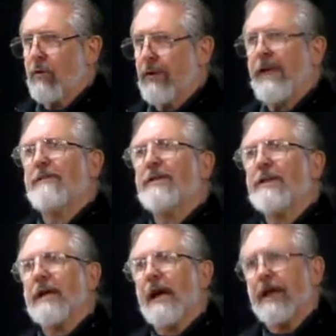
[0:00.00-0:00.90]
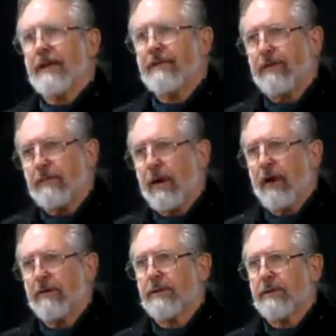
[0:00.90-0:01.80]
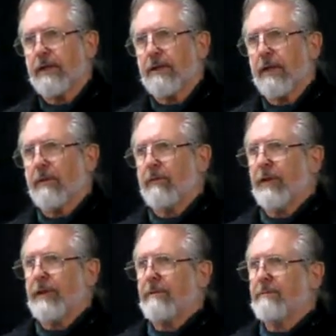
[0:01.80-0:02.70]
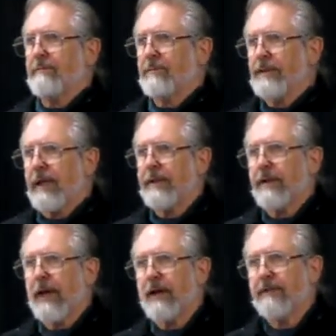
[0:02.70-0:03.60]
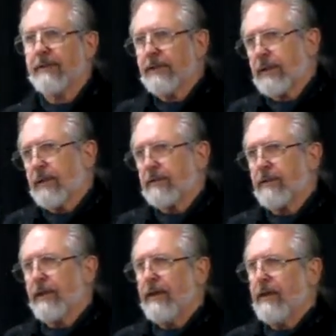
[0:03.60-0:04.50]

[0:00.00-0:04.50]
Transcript: even the kind of democracy that we pretend to have in this country.